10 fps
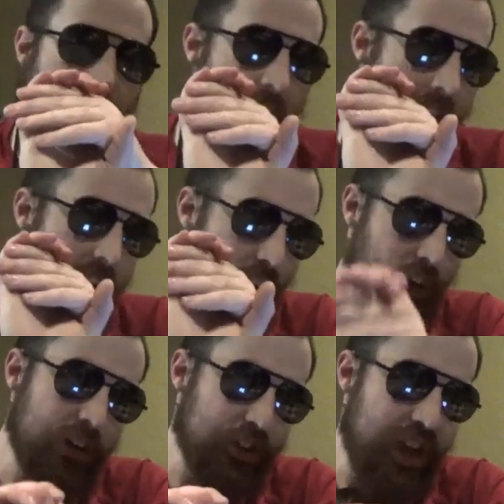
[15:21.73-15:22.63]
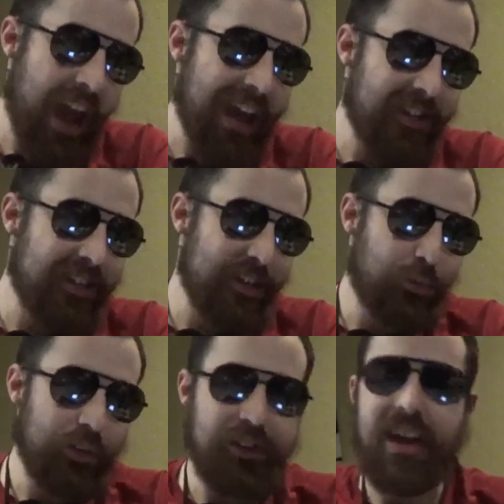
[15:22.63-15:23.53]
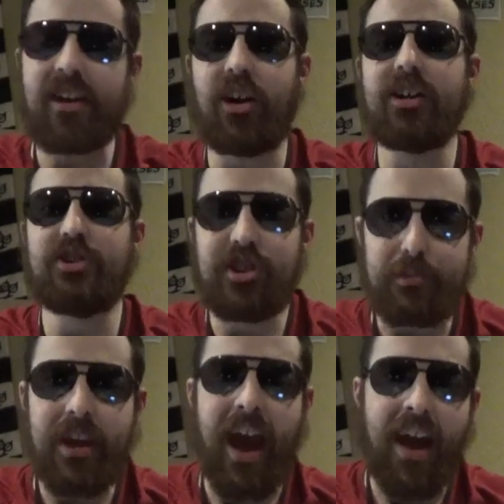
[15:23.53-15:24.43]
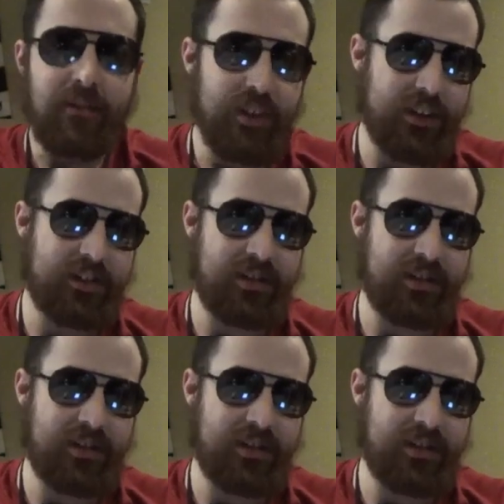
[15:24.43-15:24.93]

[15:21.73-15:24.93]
And Orange Cassidy will take on Jimmy Havoc.